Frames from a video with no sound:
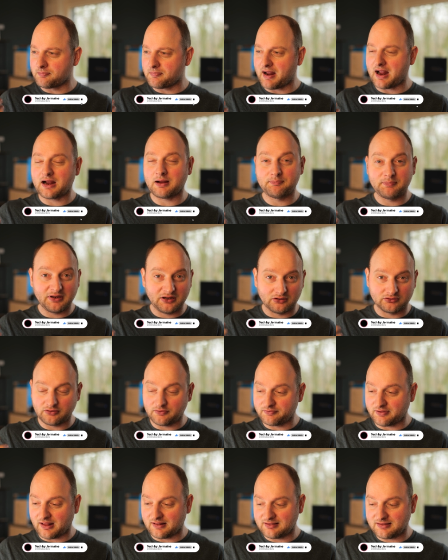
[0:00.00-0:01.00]
back because
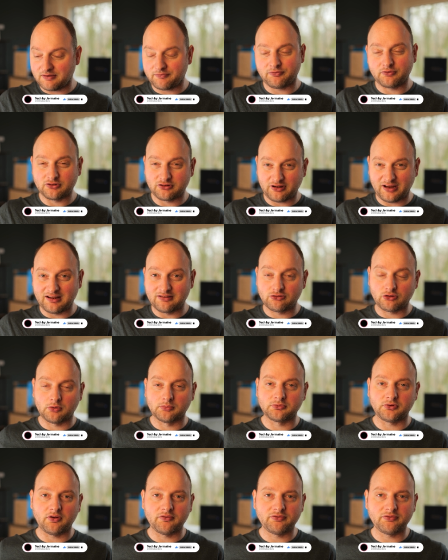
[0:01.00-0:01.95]
of that difference in terms